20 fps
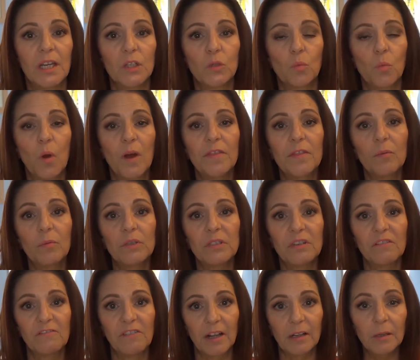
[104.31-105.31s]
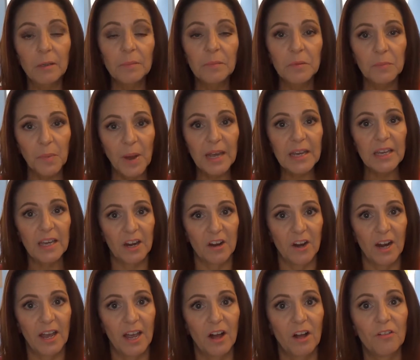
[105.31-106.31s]
is one that was developed by
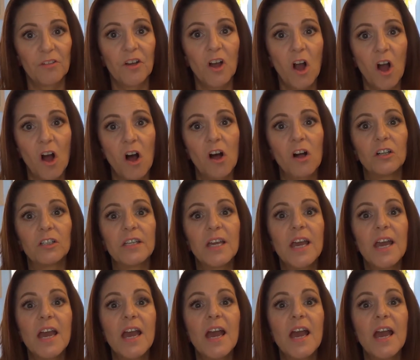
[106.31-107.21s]
KeraHealth called